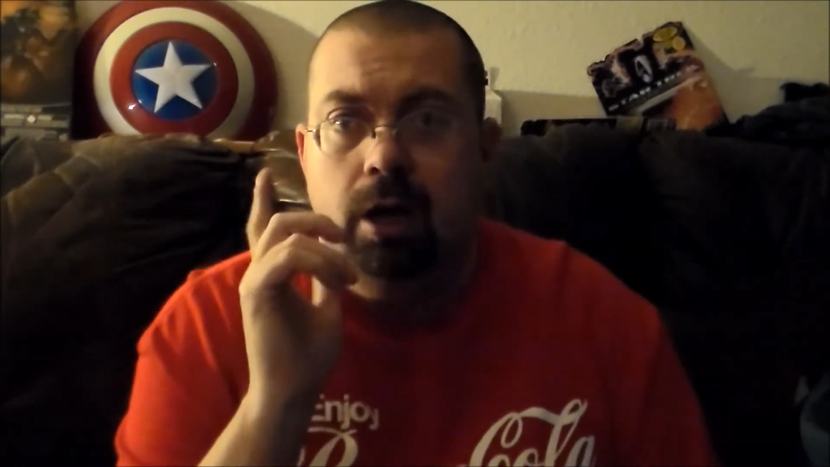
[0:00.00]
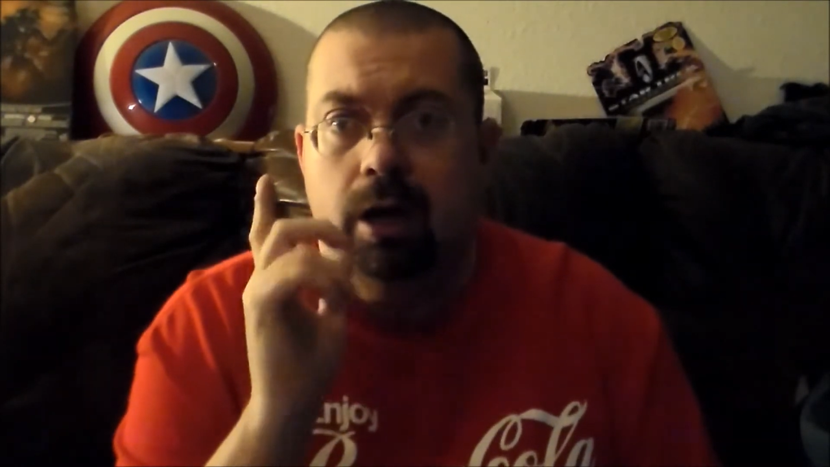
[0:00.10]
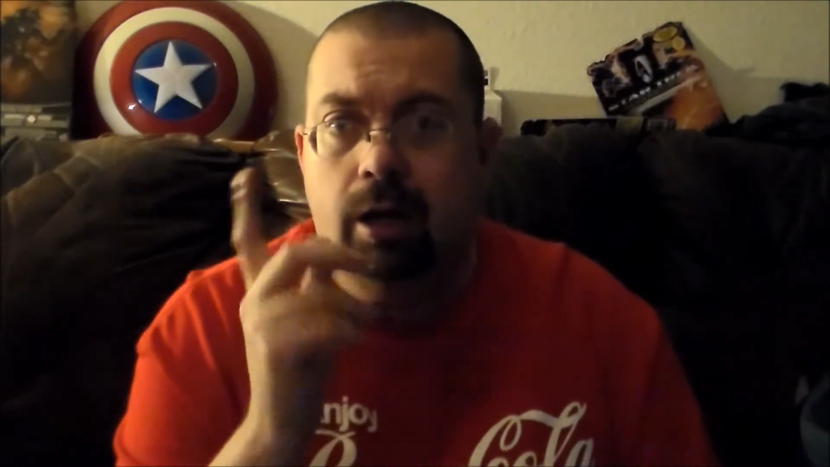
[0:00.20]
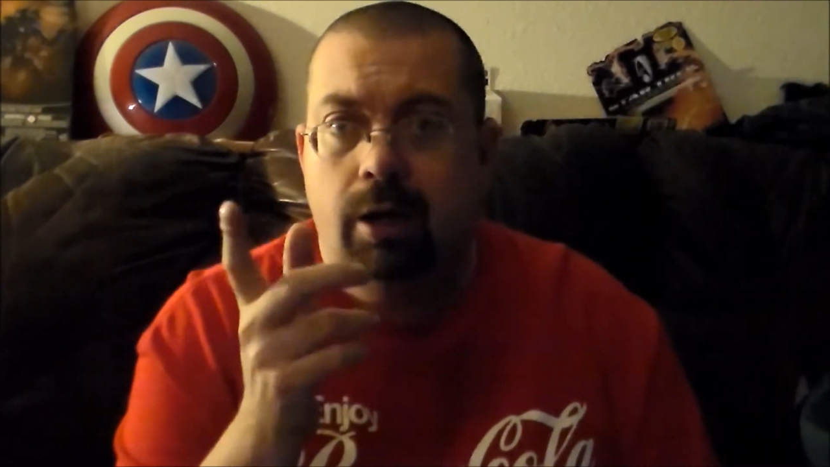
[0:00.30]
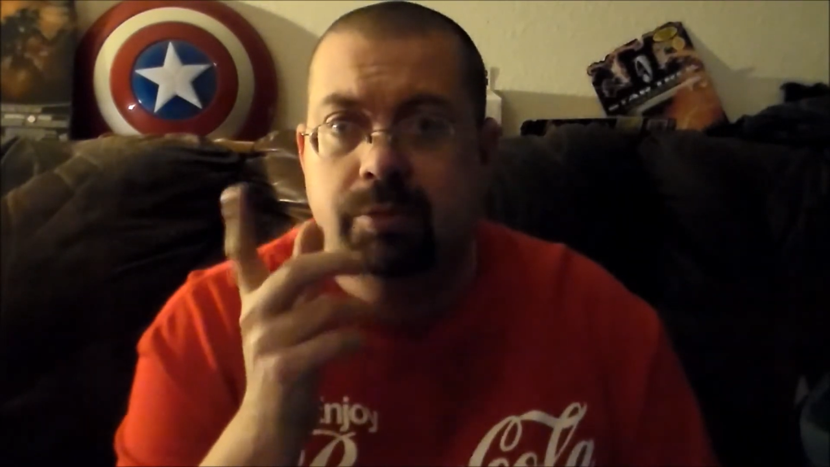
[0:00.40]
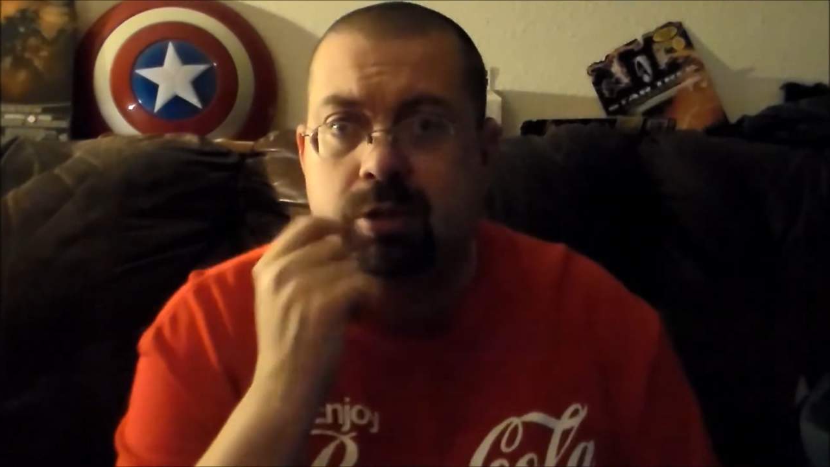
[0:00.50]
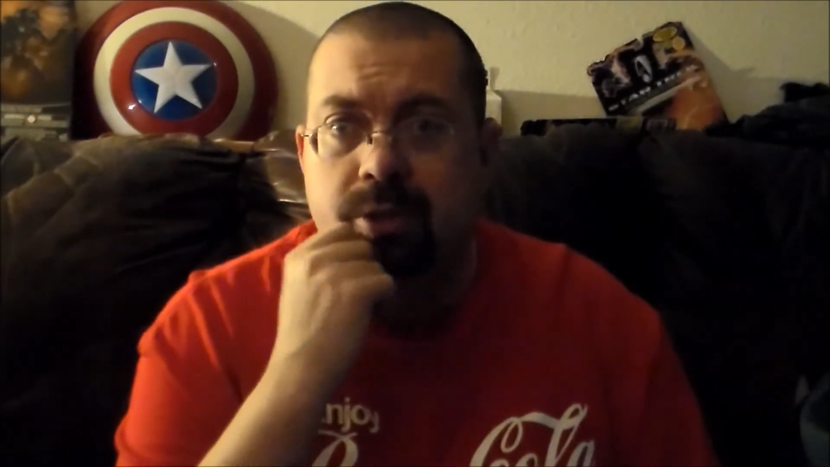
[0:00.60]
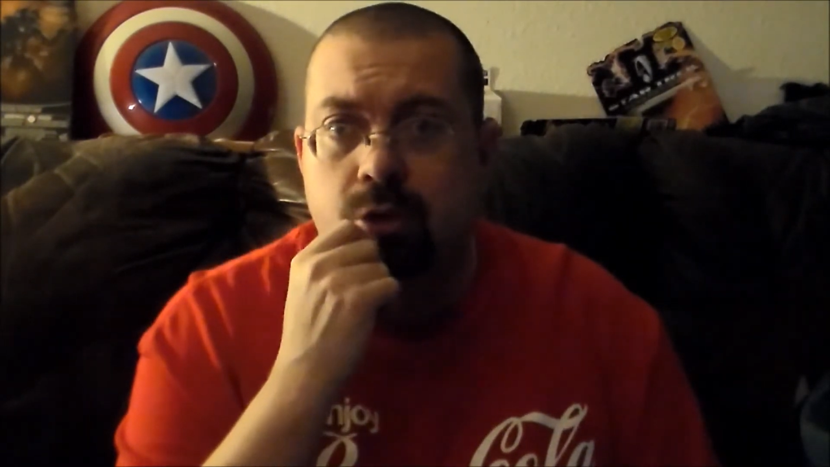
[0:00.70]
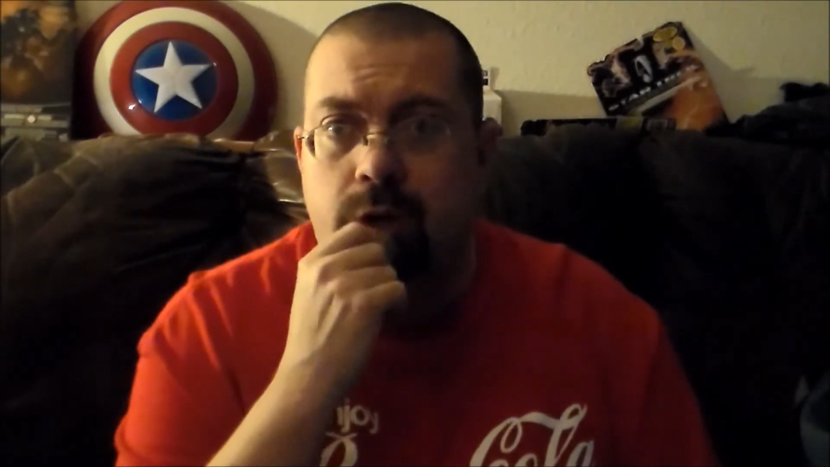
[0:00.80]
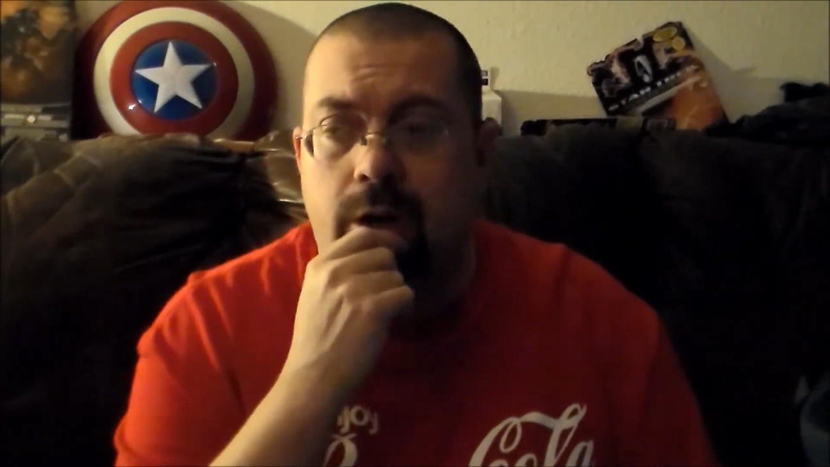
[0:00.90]
um, so i'll
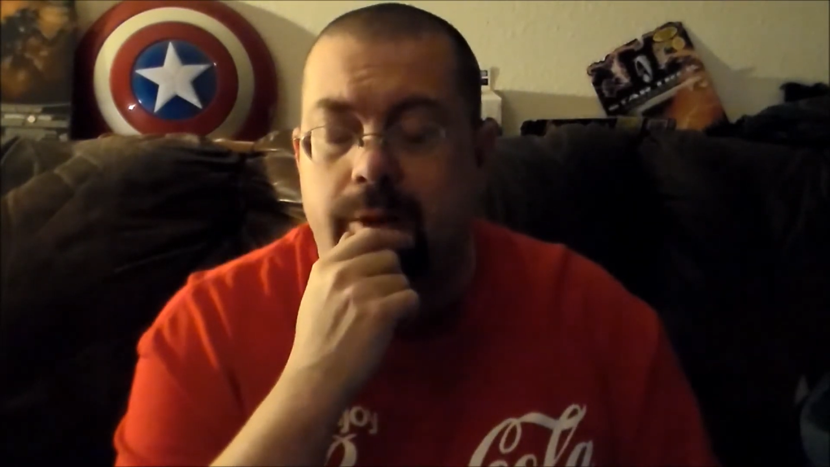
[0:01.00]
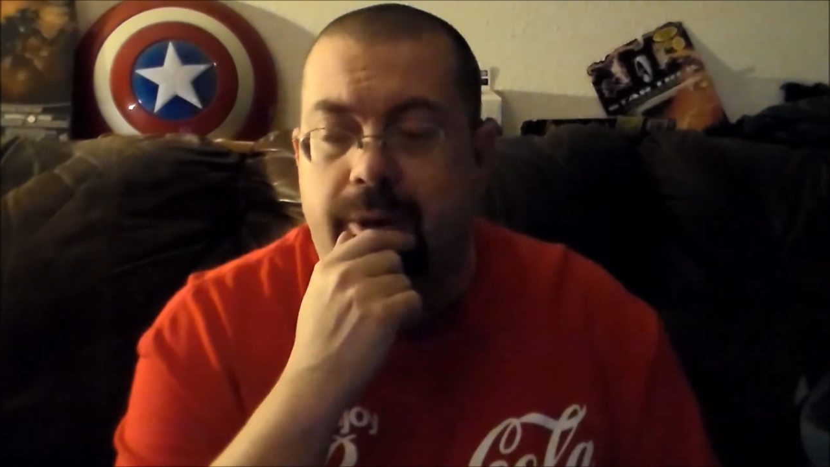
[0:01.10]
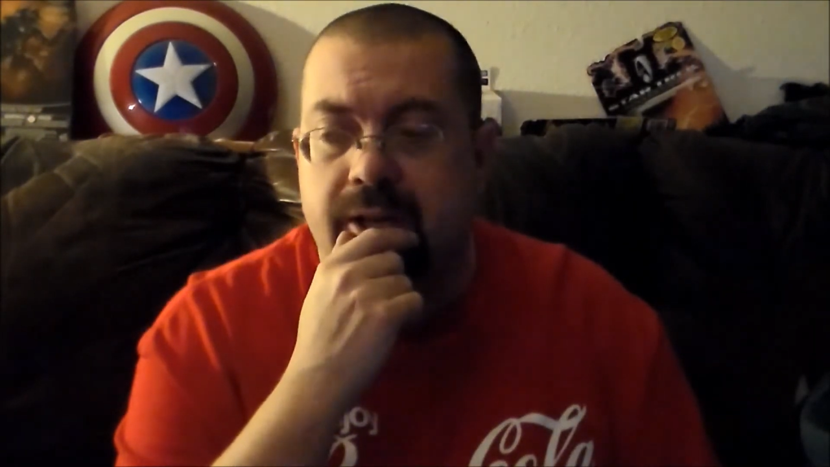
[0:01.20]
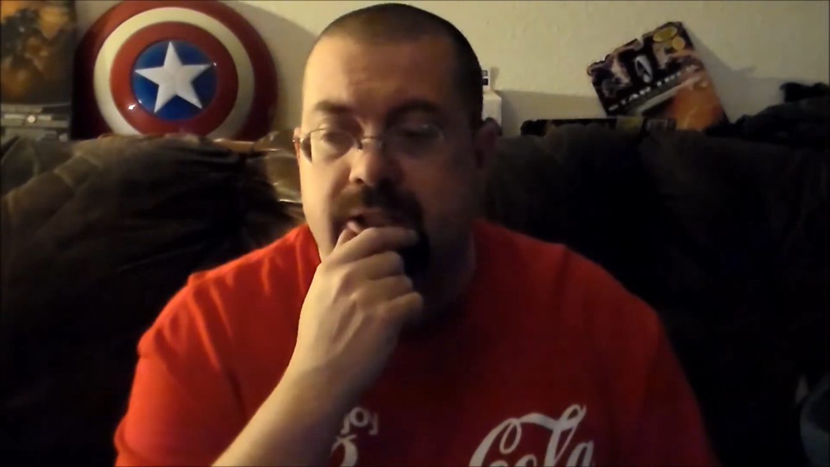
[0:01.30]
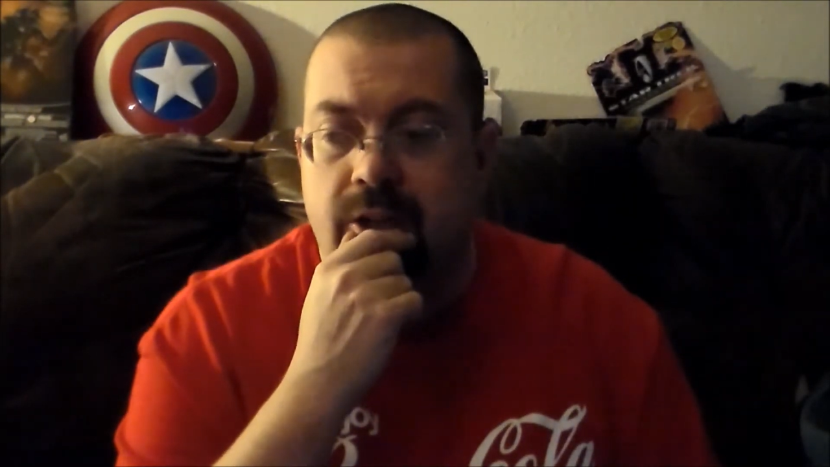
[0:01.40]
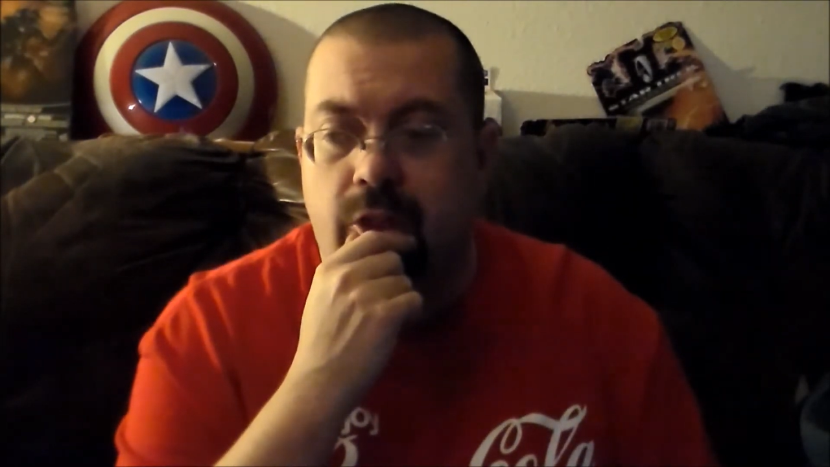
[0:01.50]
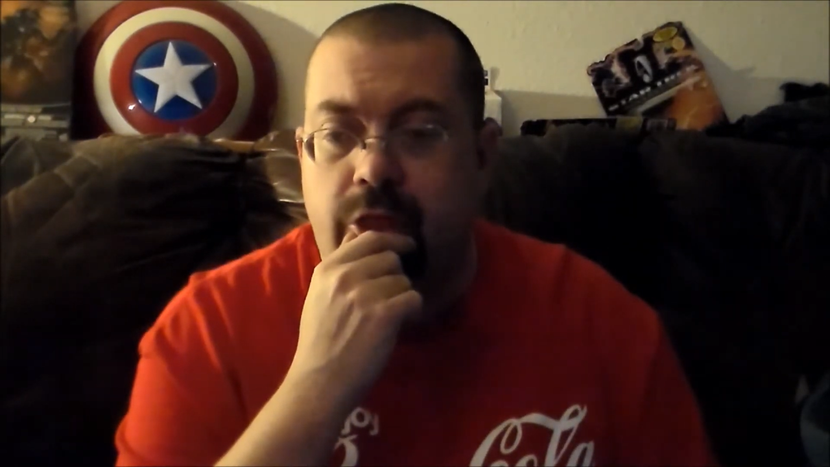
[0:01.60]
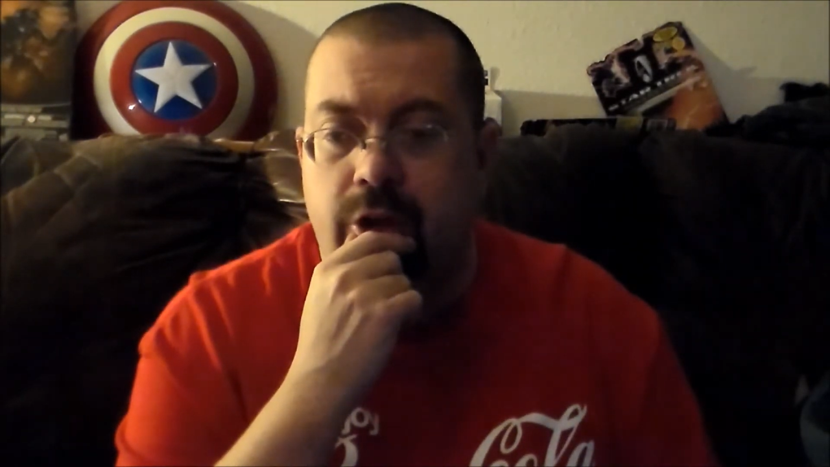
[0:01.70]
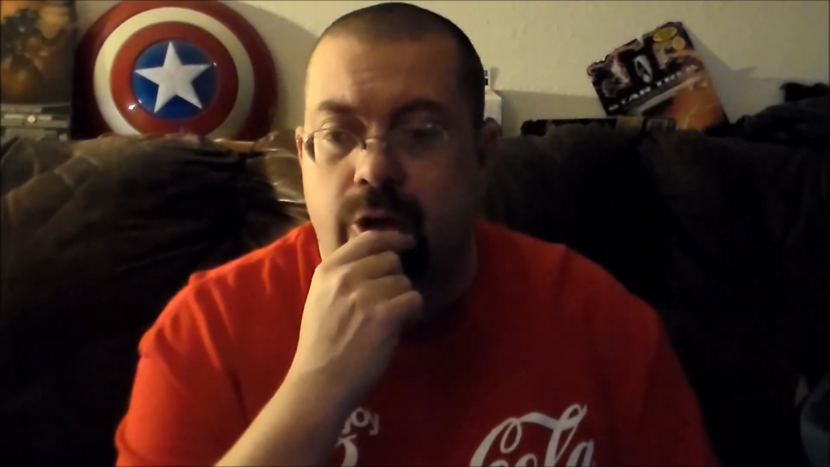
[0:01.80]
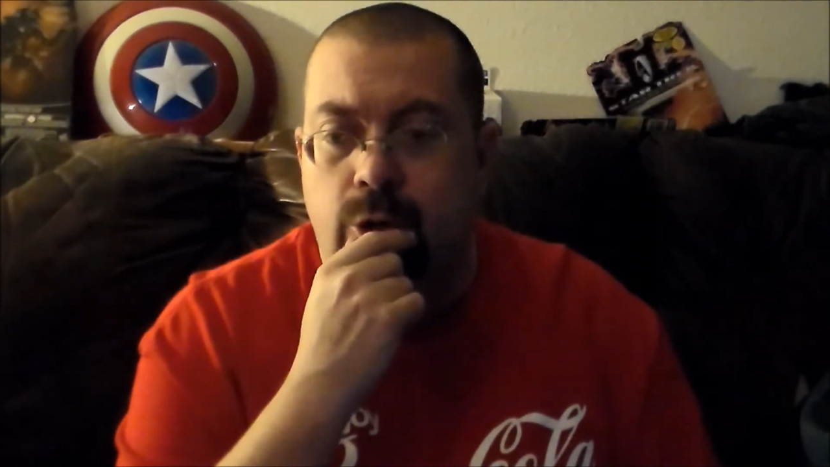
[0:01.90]
be doing an unboxing on
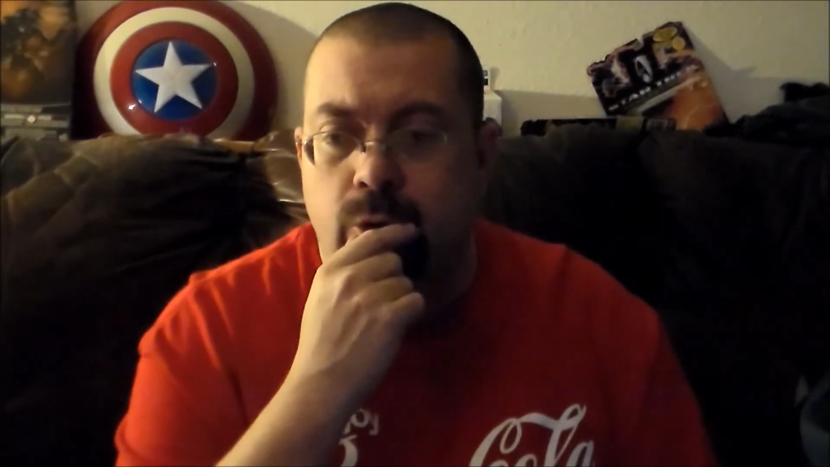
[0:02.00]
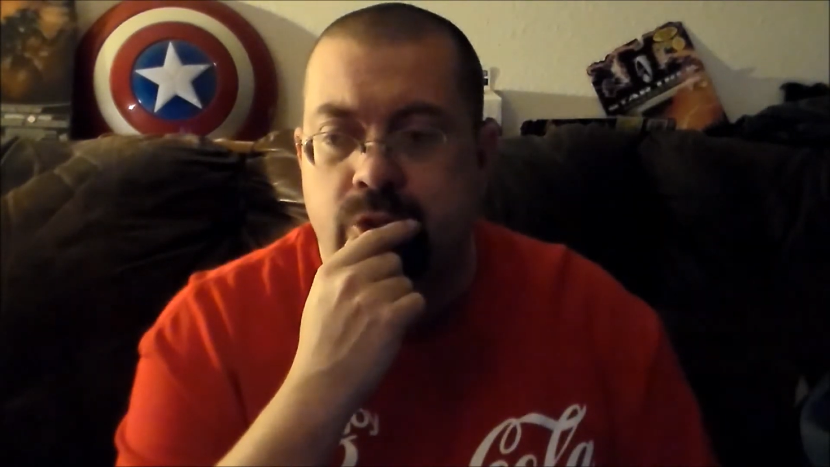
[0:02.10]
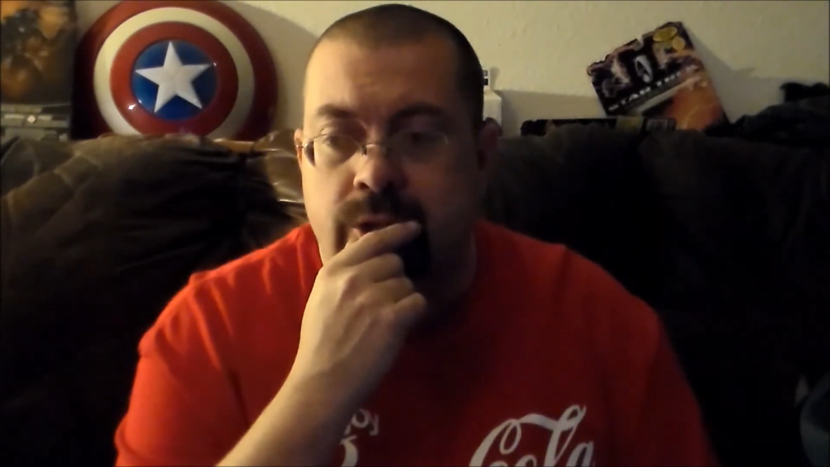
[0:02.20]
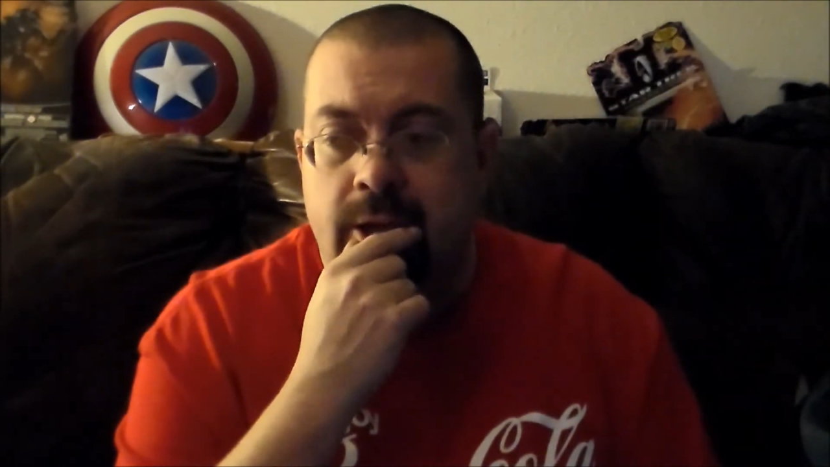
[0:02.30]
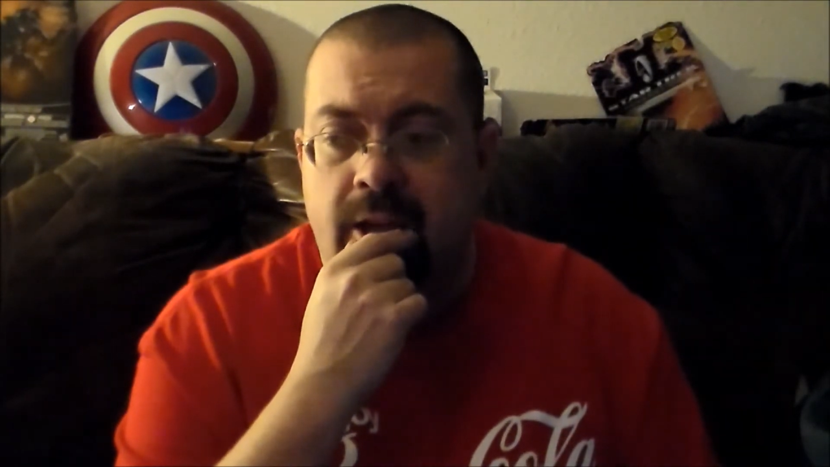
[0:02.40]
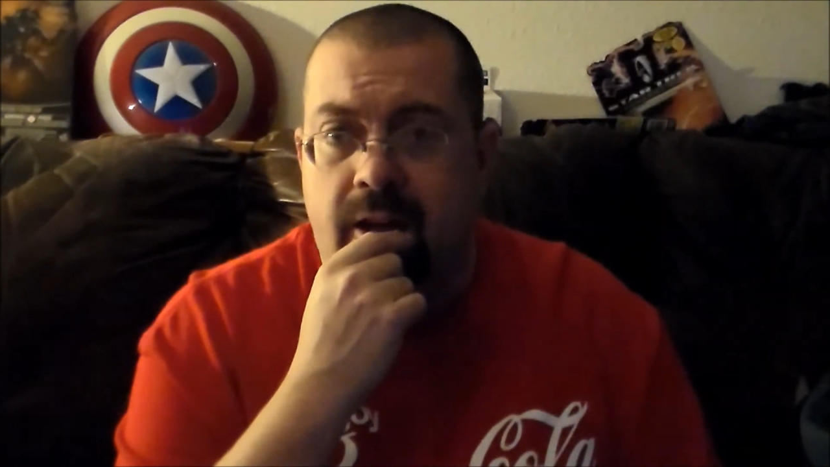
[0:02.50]
those